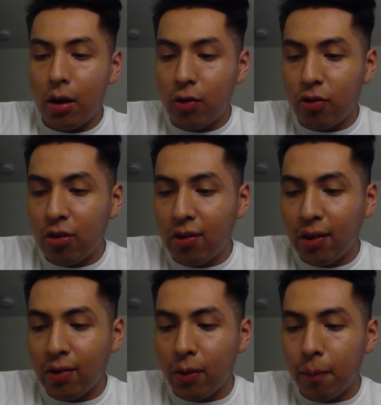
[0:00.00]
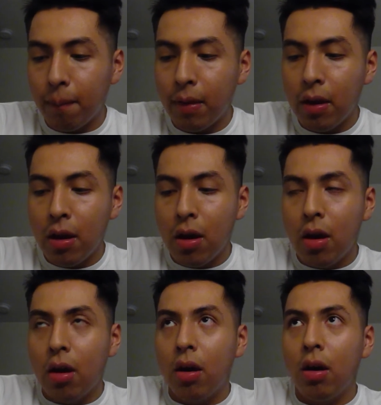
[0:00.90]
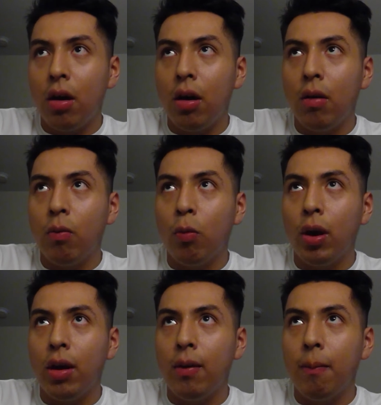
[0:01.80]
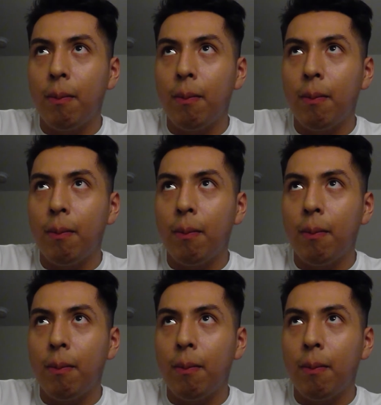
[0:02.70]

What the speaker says: She cites him when